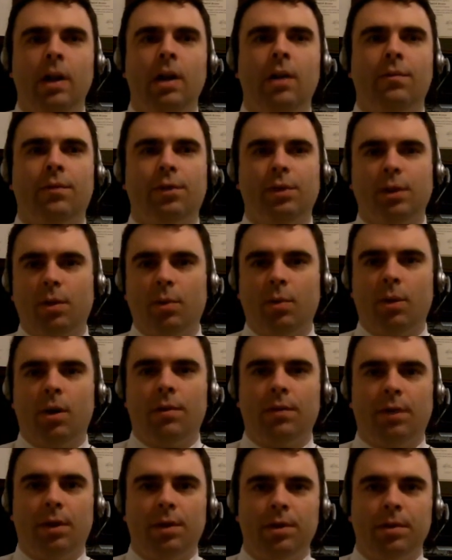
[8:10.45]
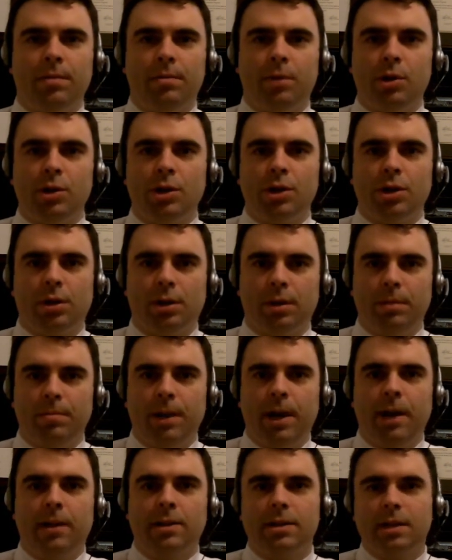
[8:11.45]
fully aware of all the emotional
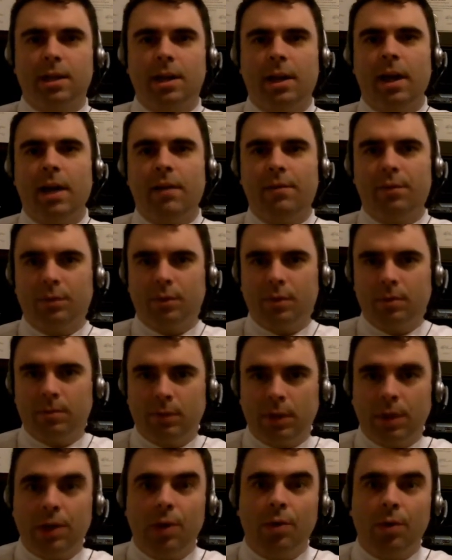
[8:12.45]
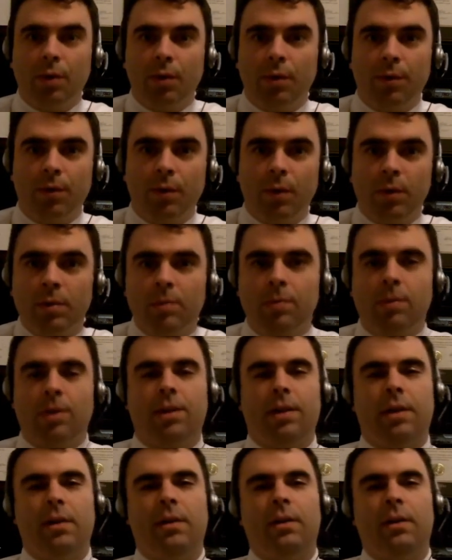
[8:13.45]
impact it's going to have on them if they don't go forward with it.